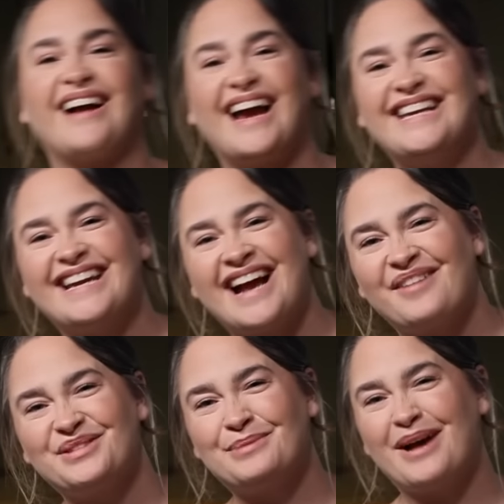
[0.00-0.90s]
I did
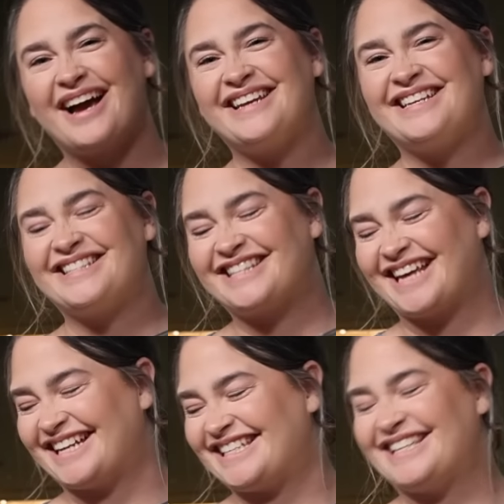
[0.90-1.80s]
have some onions
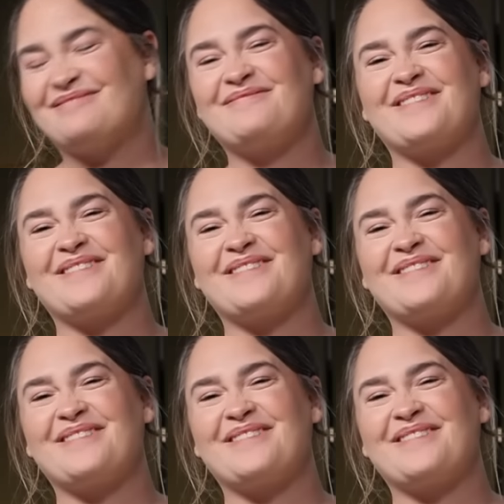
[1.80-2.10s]
that didn't